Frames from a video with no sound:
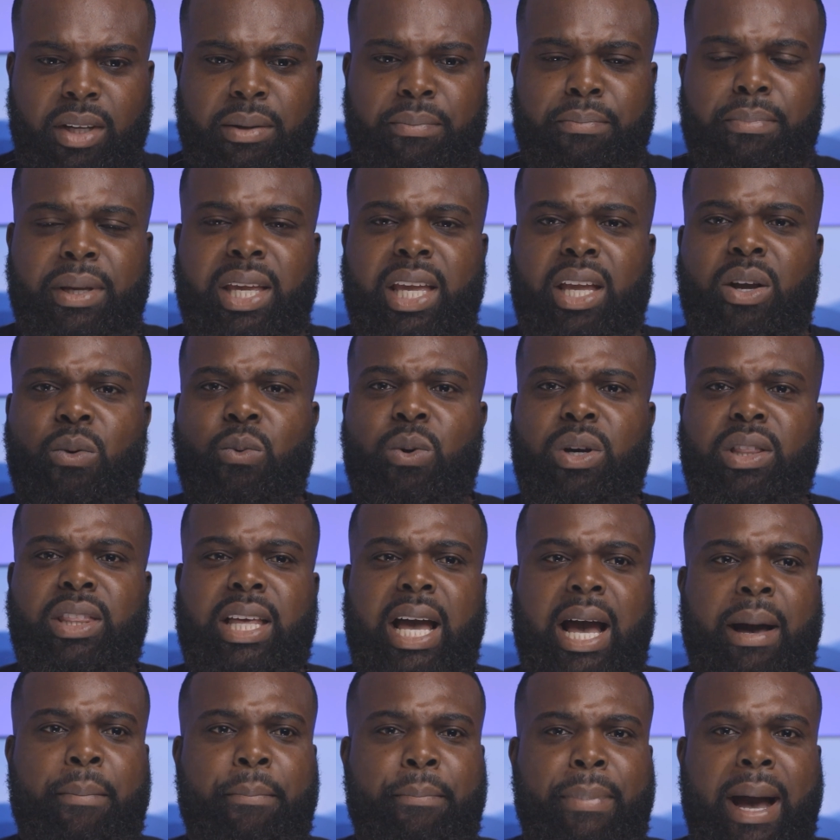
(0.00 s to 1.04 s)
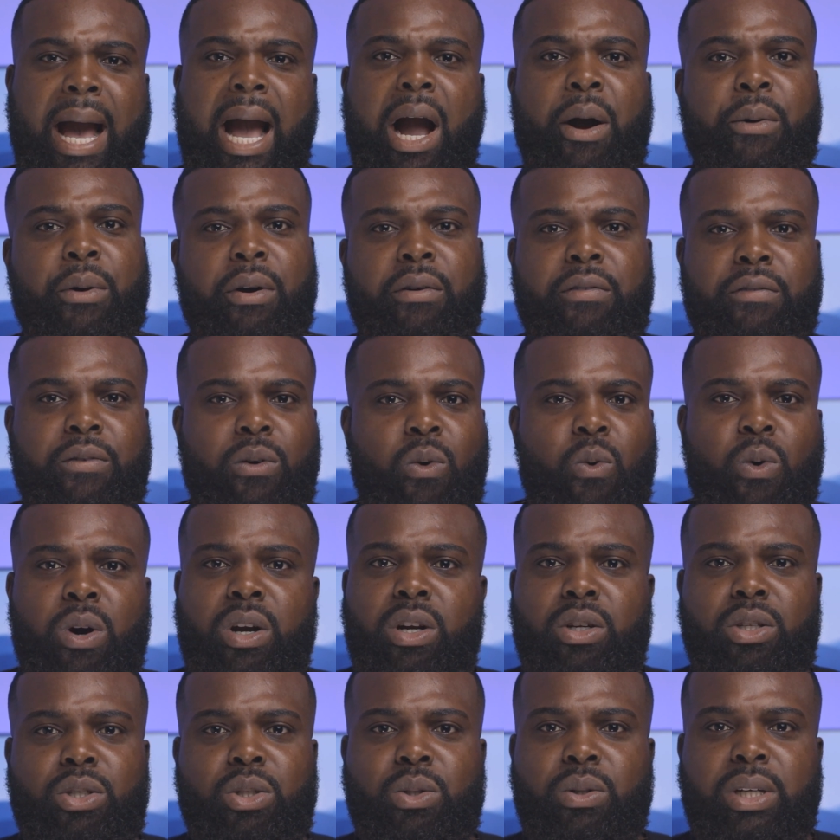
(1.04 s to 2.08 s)
being without power for 1
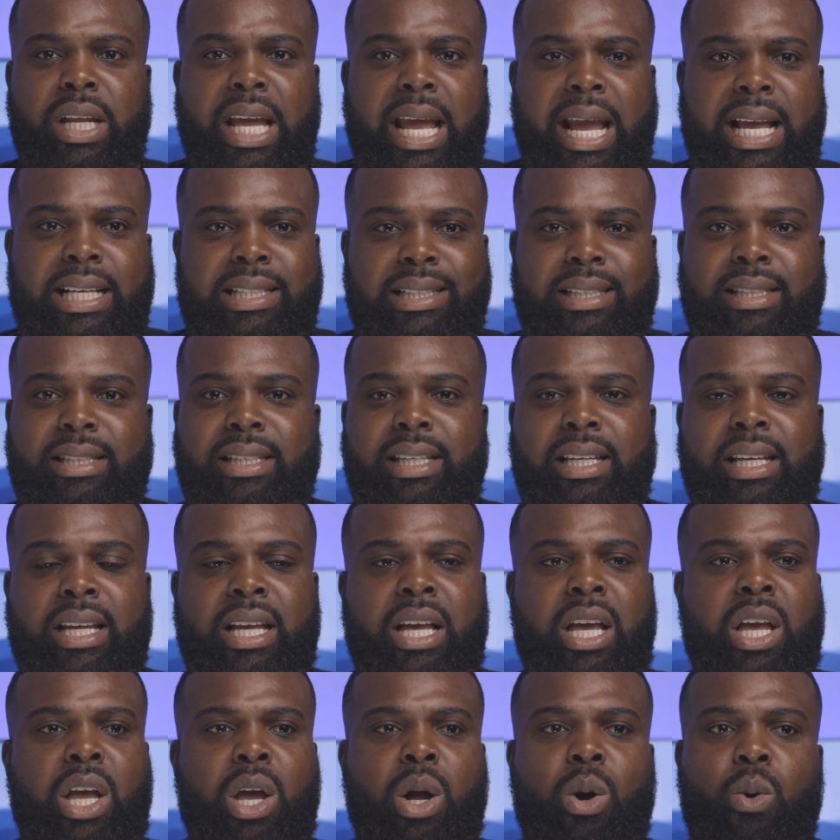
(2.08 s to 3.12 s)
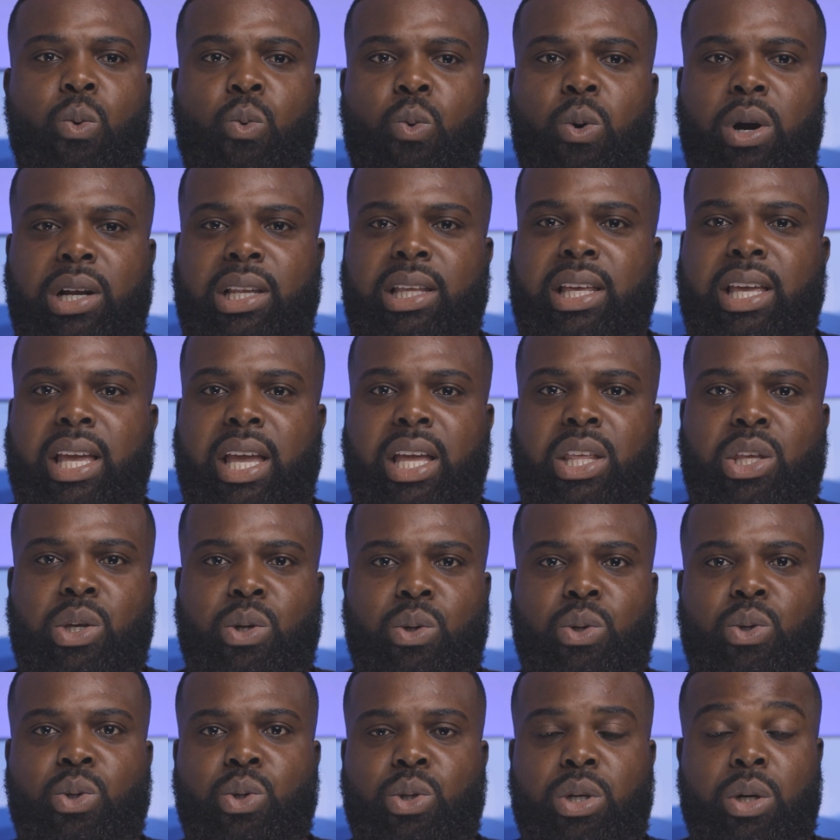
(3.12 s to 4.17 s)
or 2 days and see what can
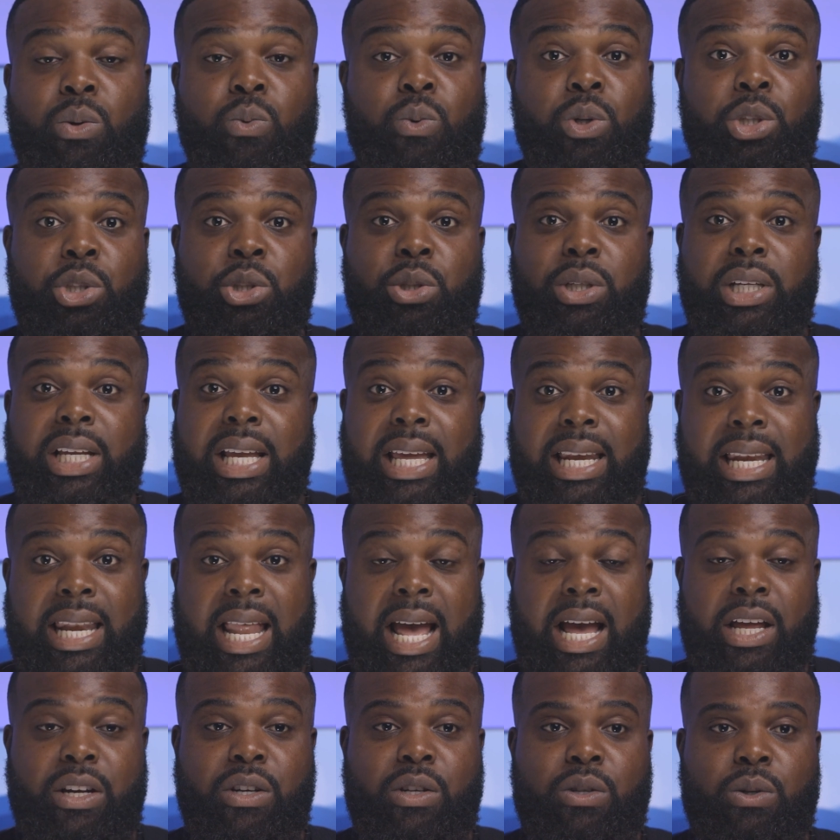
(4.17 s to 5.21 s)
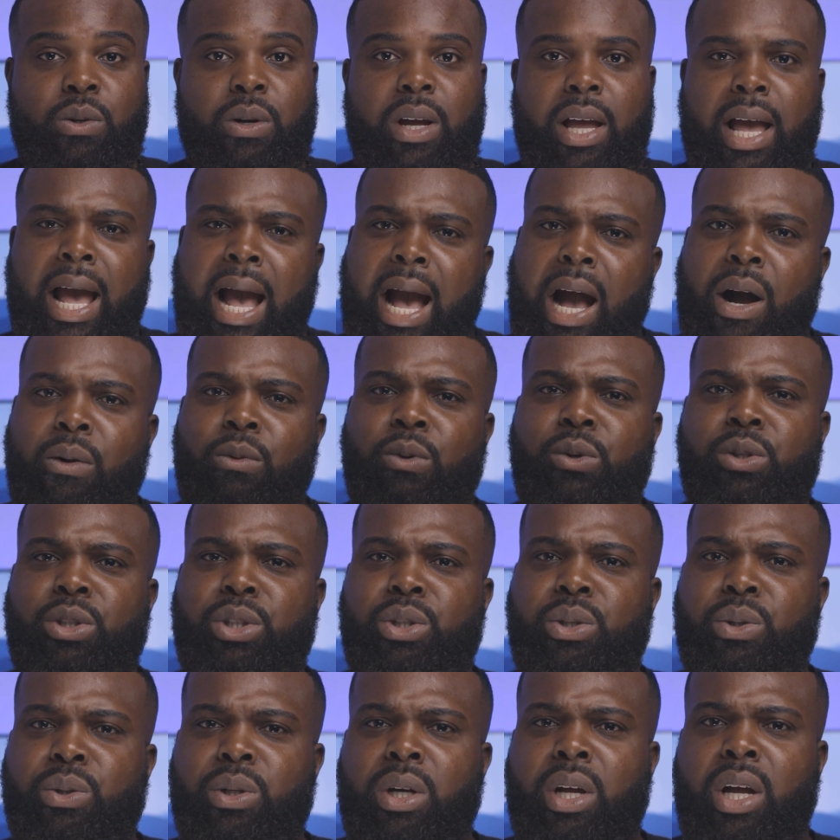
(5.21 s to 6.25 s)
you do and what you cannot do. How would
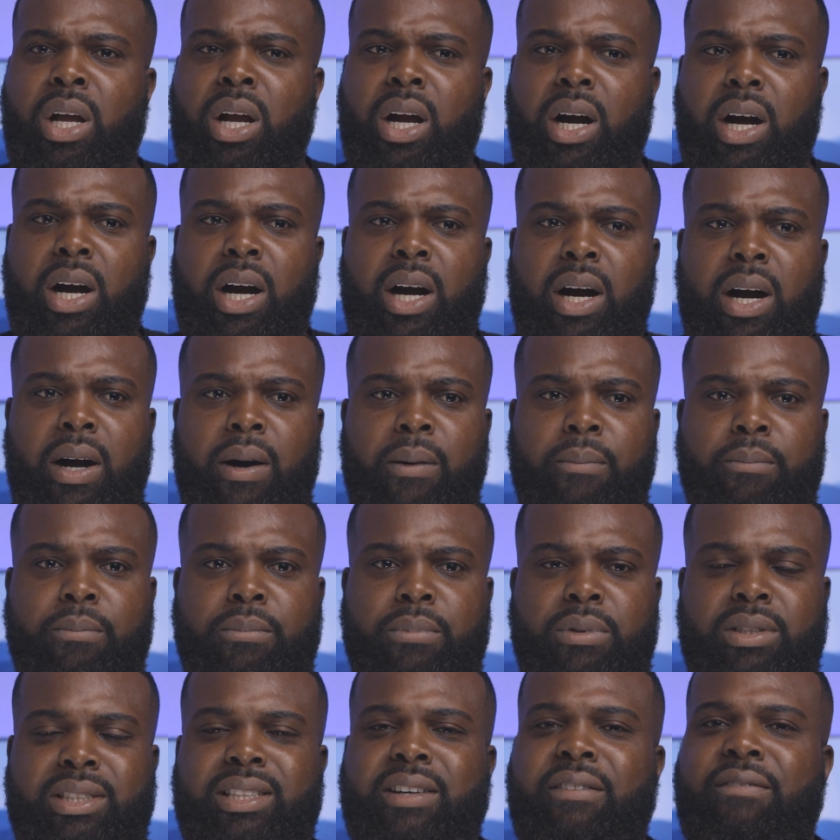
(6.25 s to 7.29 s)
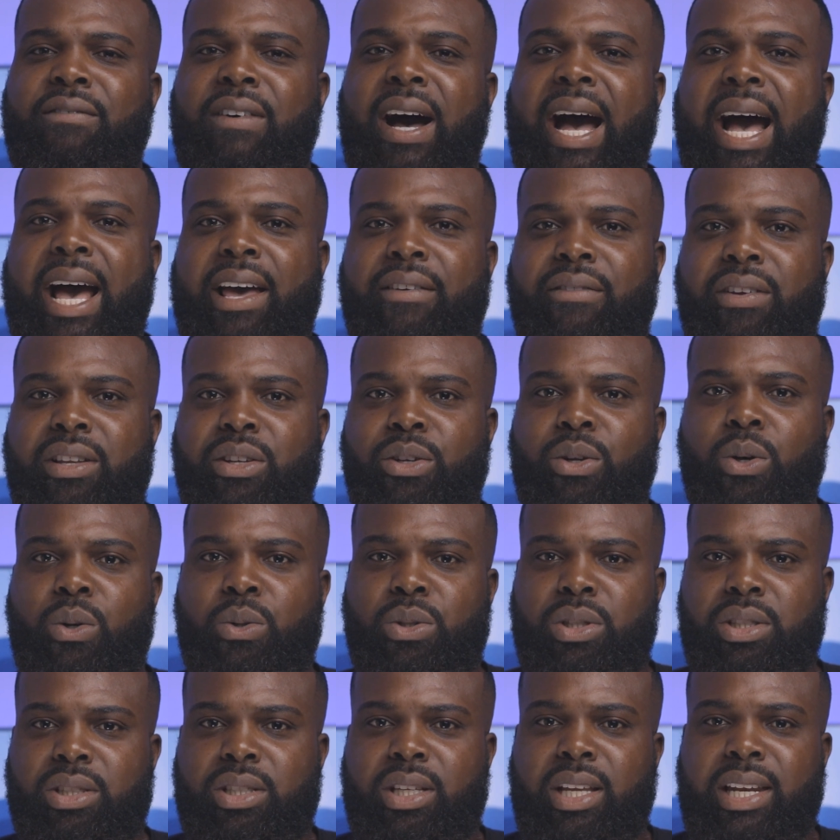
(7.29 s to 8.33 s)
you survive in
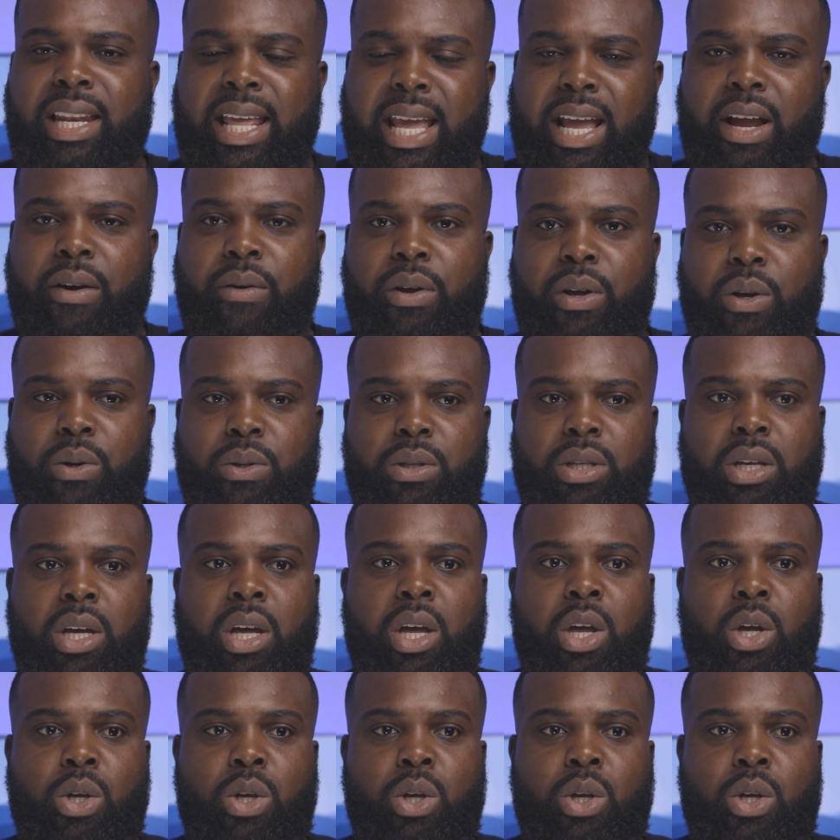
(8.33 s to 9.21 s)
those scenarios?